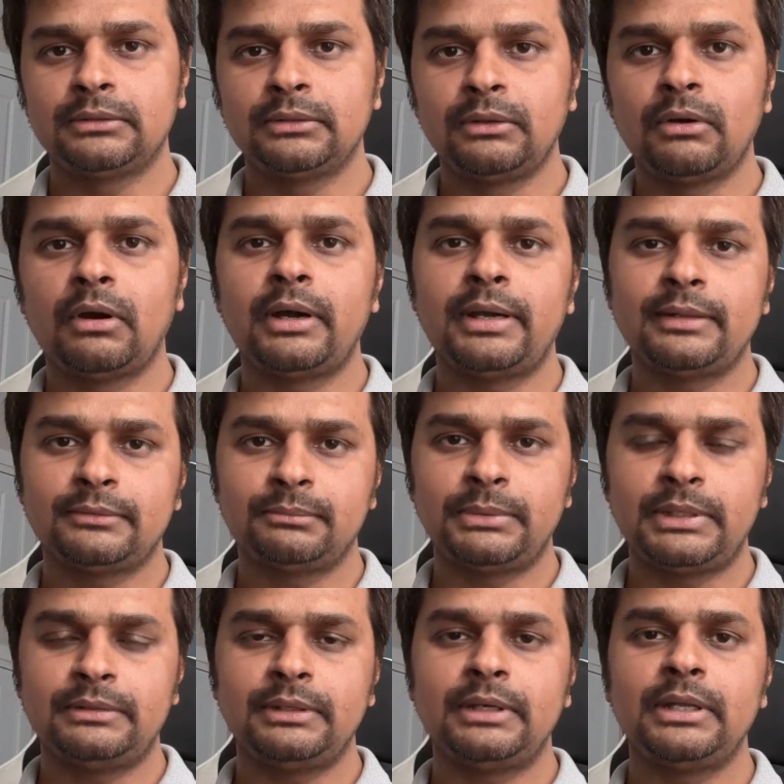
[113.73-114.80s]
God is
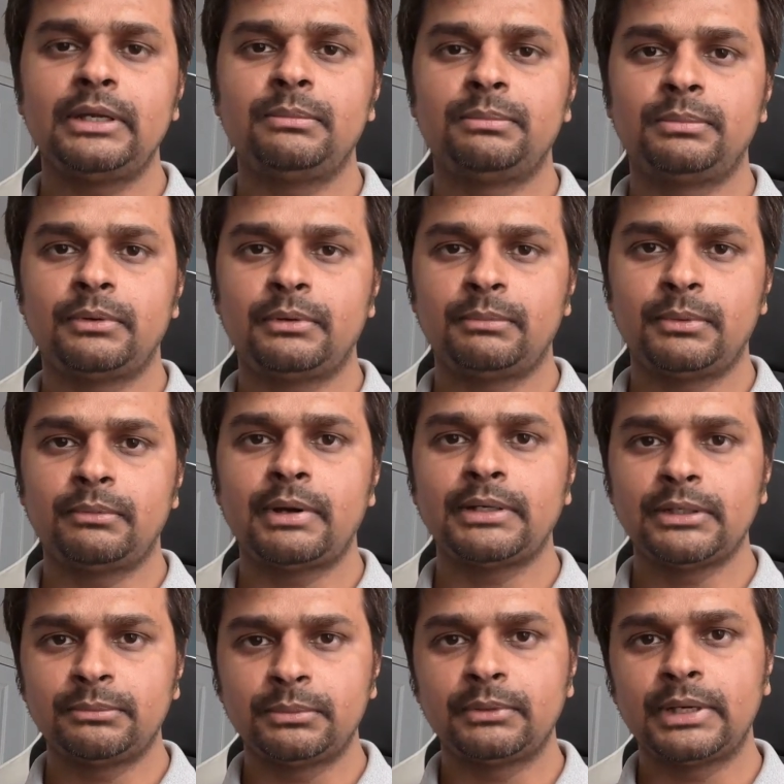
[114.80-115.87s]
basically
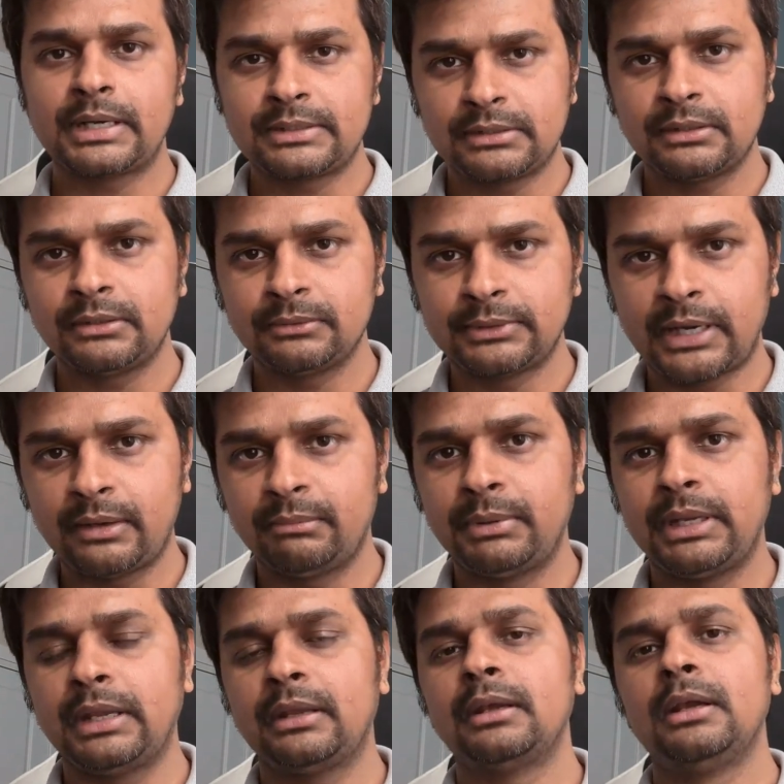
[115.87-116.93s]
provided protection to that
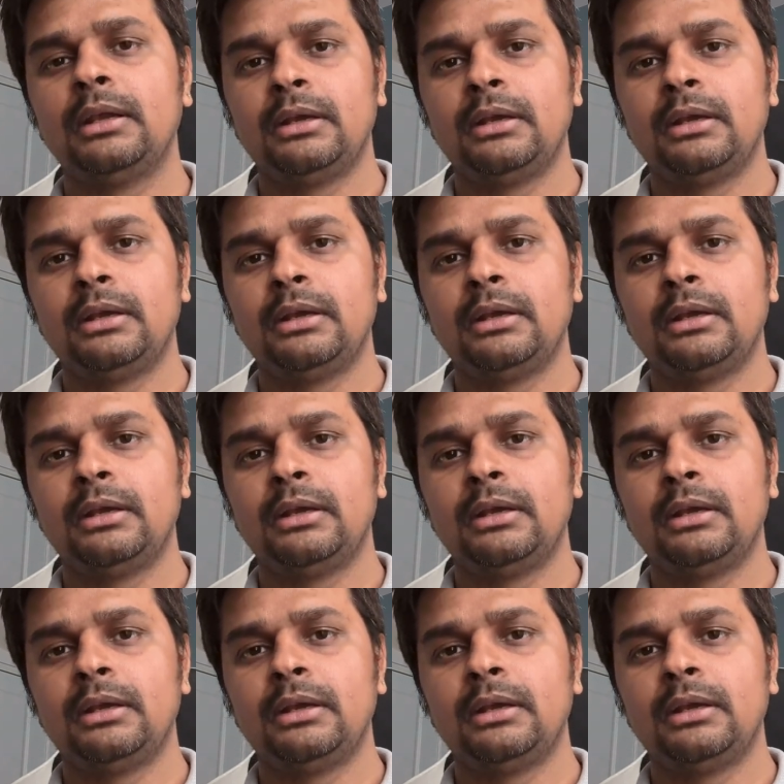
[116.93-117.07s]
being.